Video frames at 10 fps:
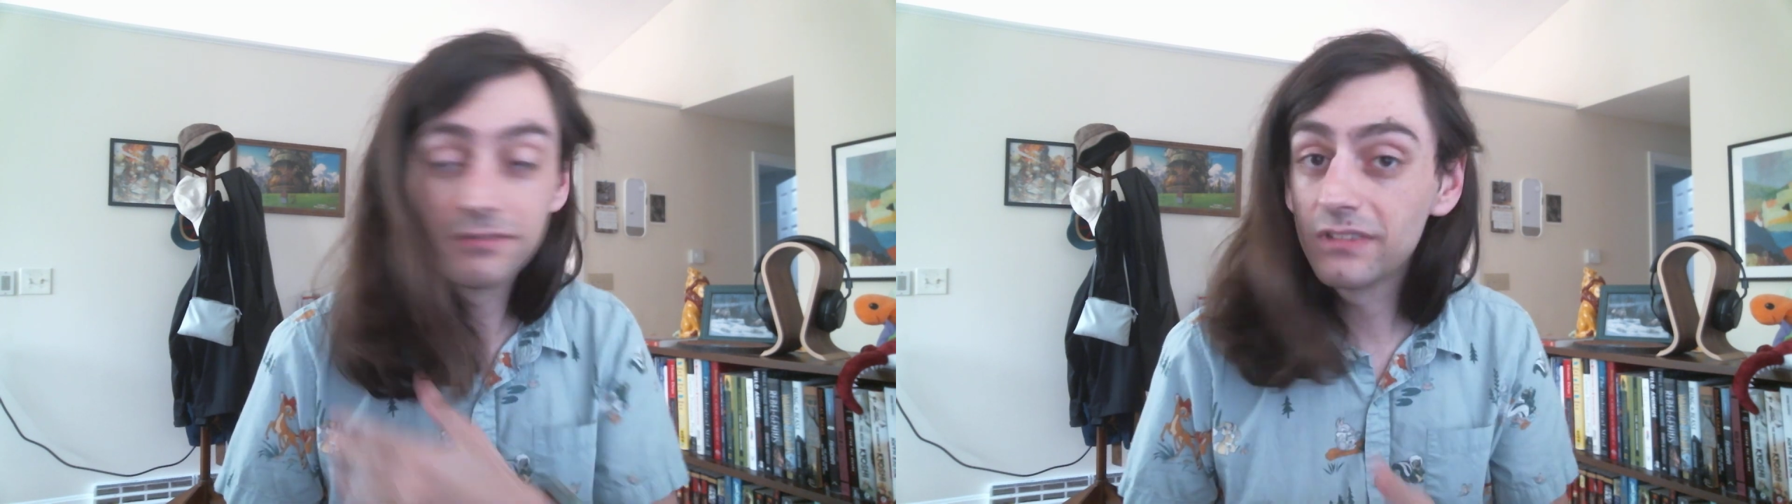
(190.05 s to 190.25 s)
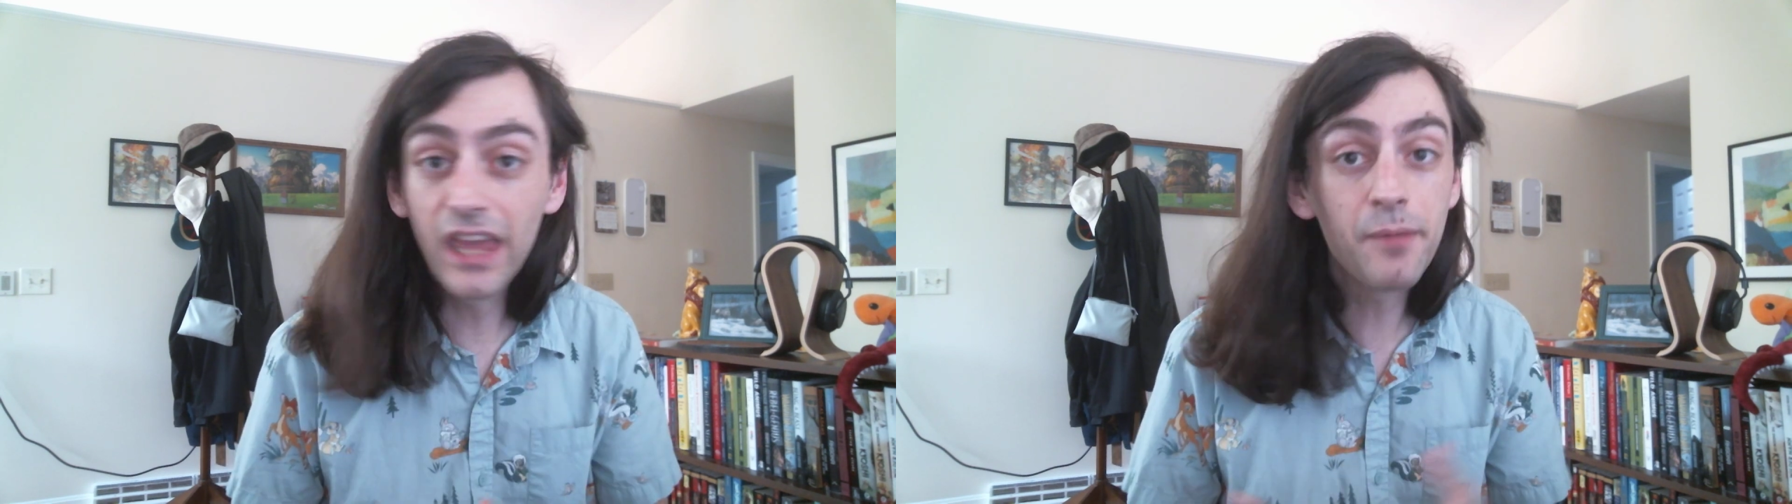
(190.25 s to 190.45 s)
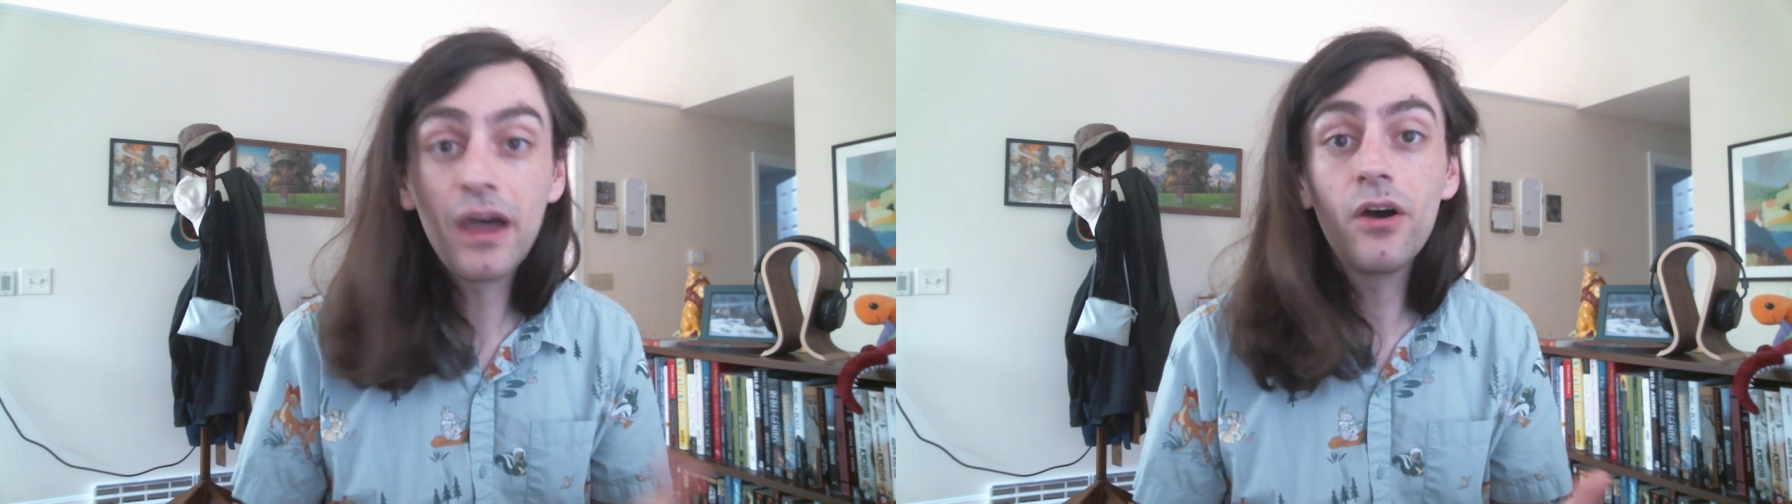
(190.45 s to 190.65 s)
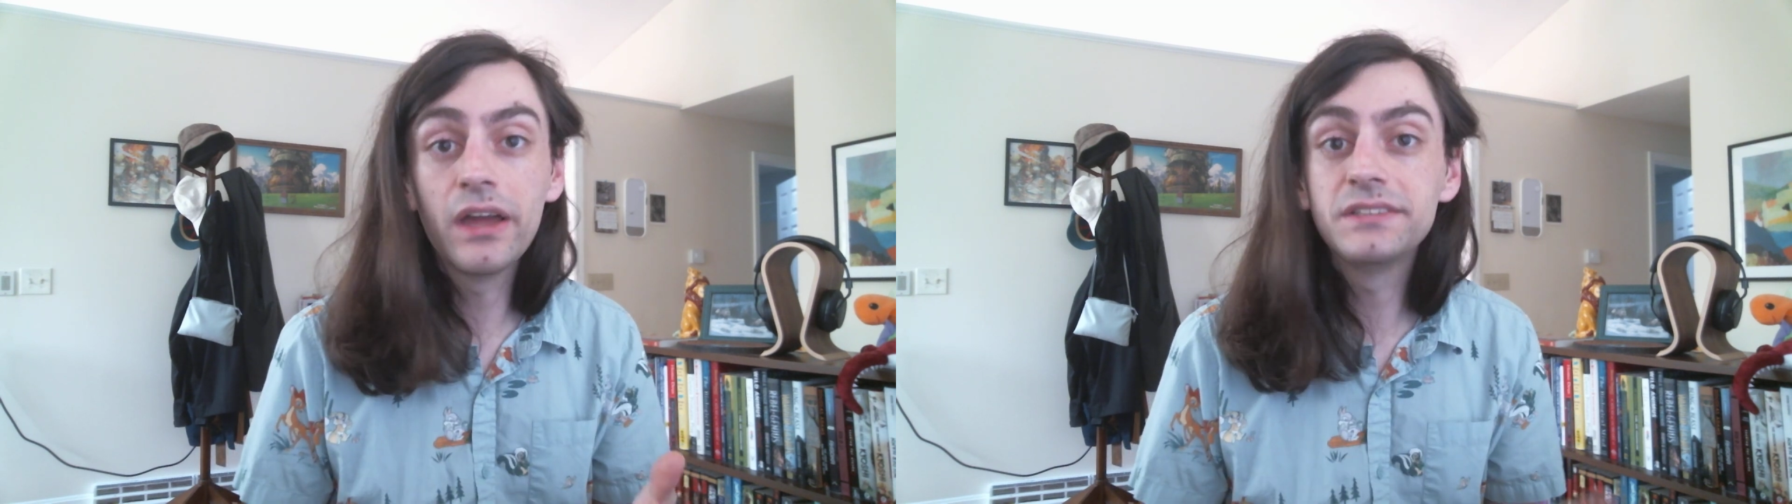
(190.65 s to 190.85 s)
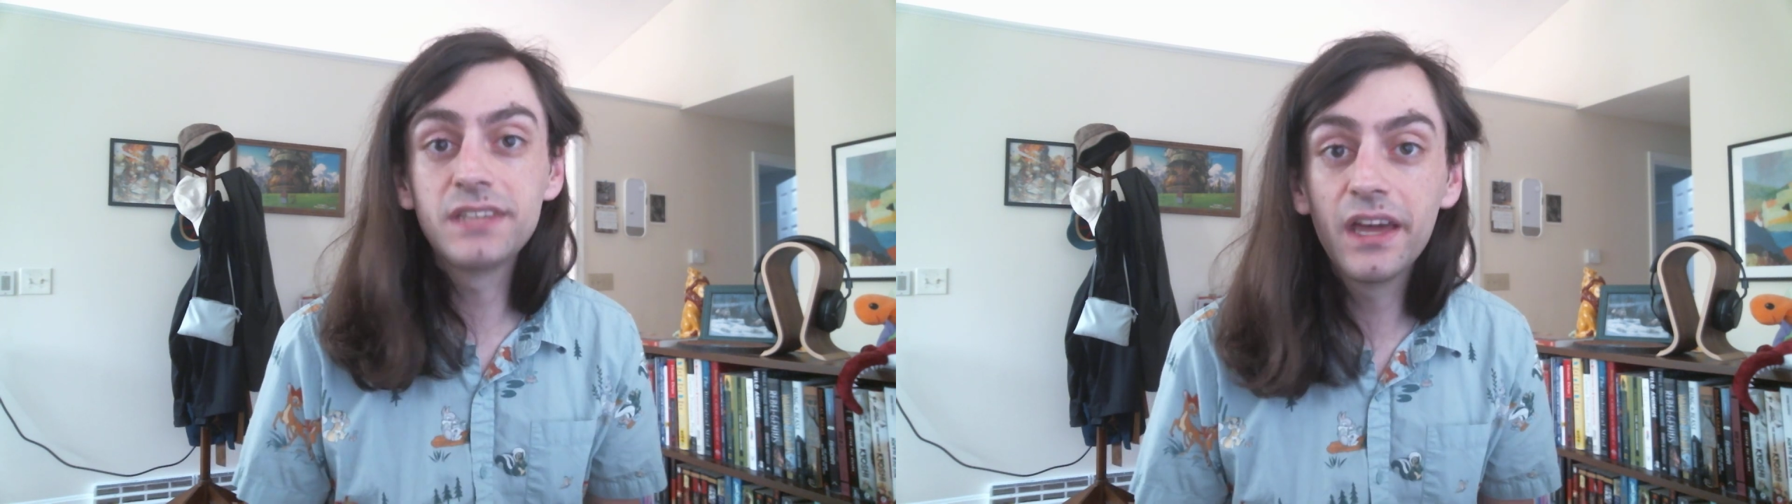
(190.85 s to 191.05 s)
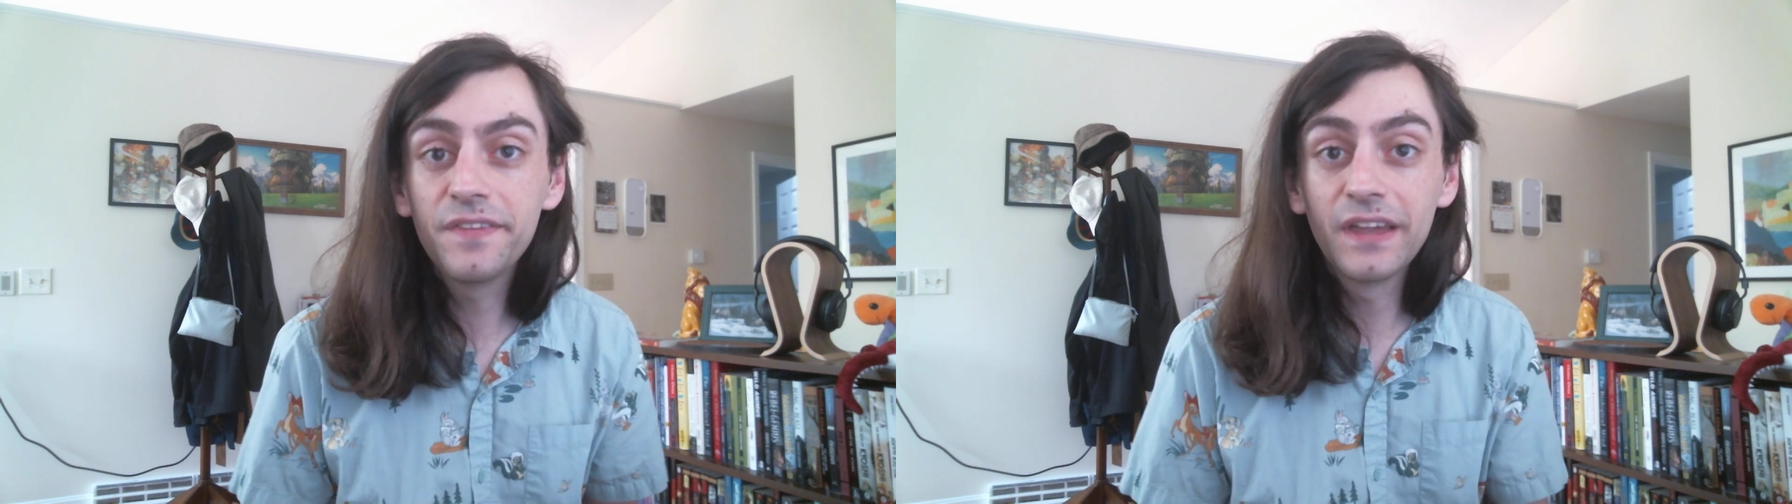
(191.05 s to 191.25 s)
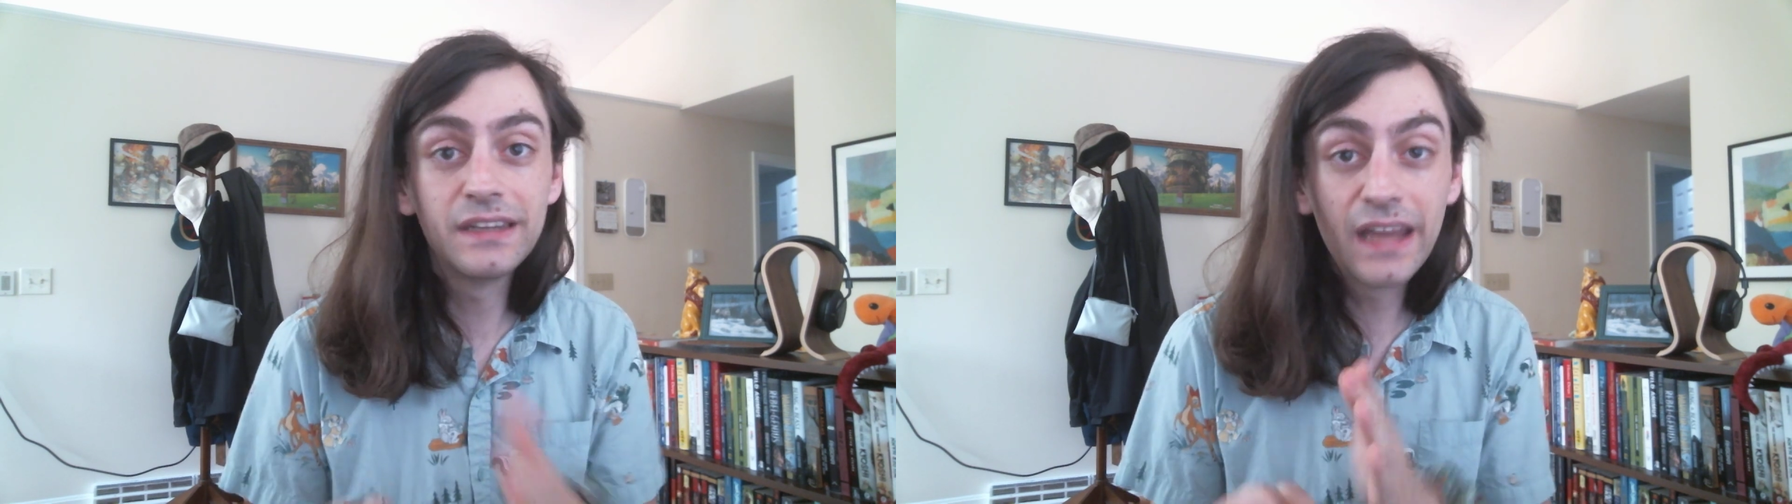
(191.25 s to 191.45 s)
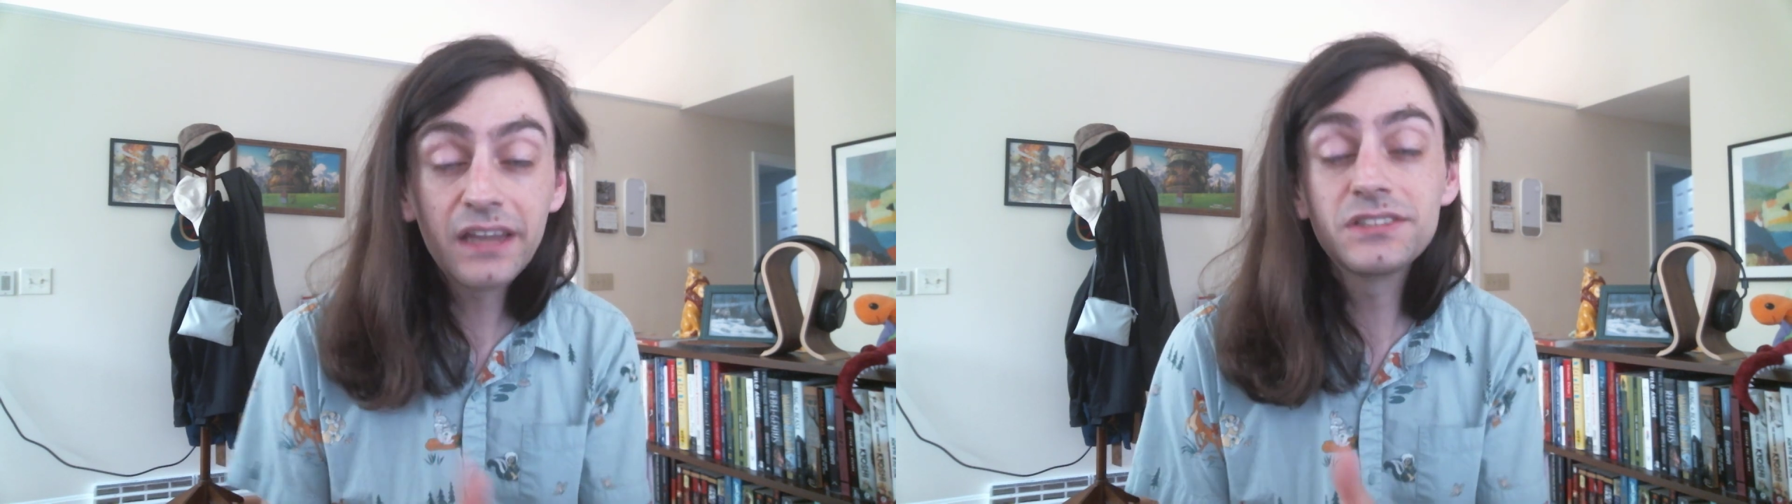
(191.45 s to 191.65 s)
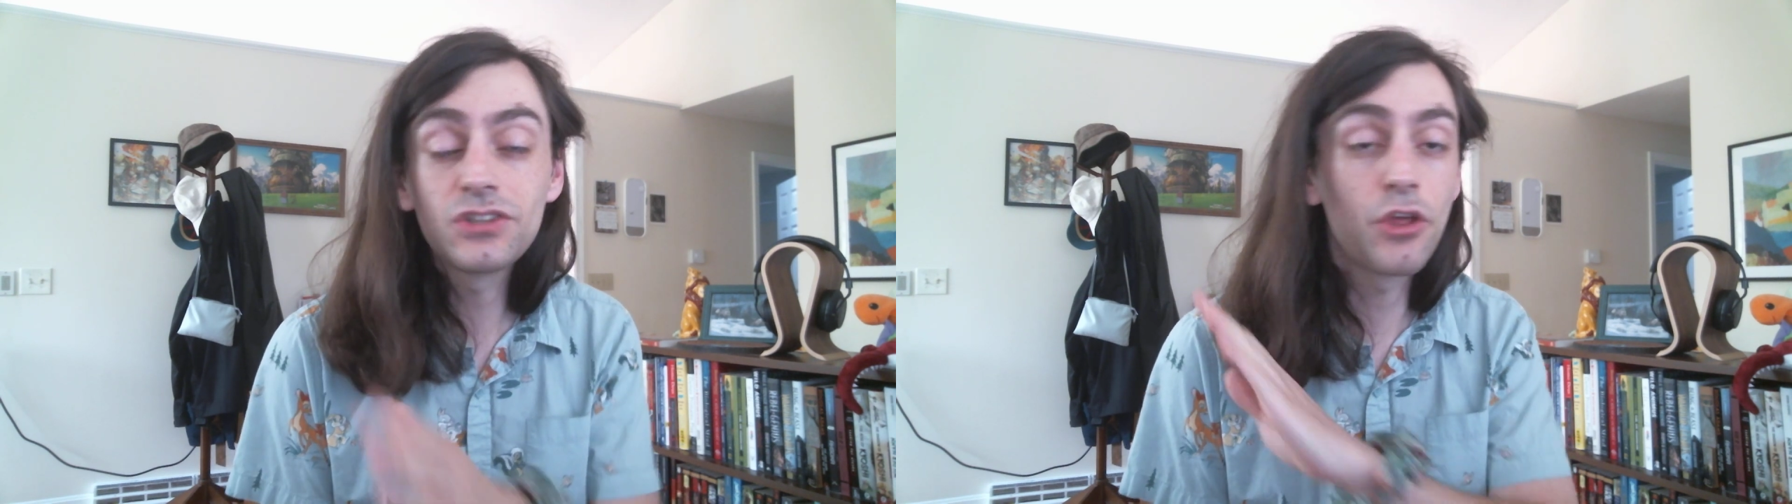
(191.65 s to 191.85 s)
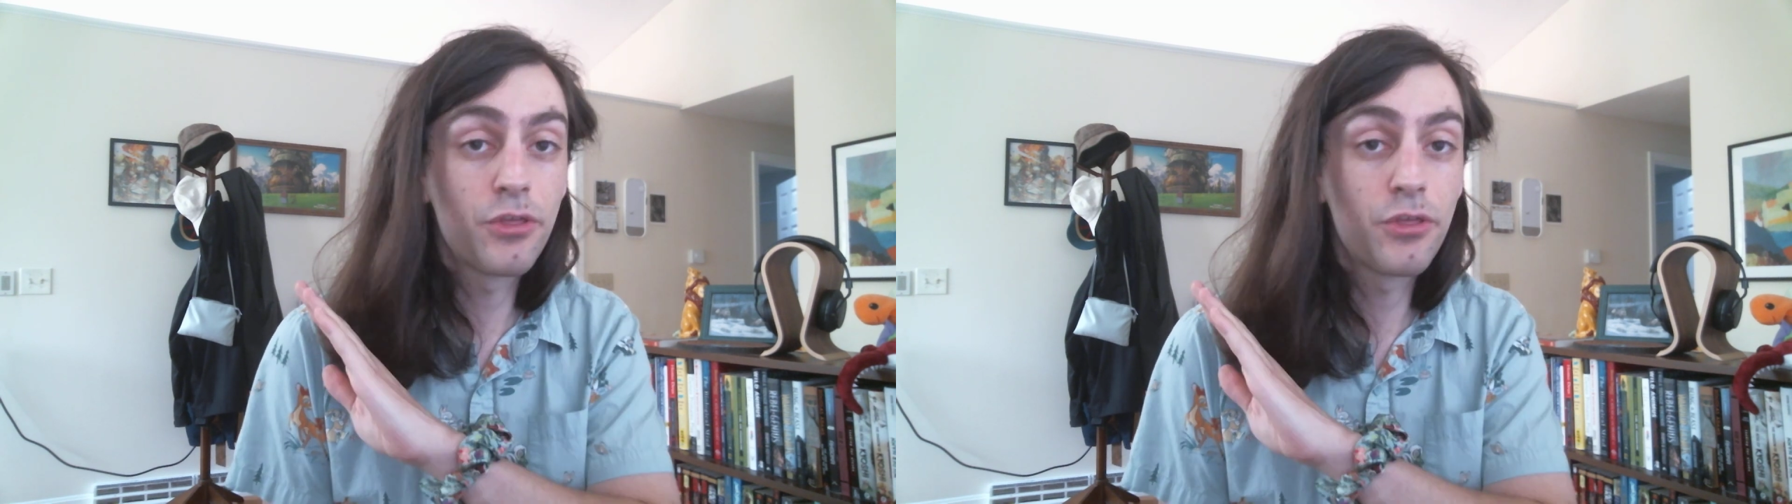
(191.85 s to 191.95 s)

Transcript: came out and said the next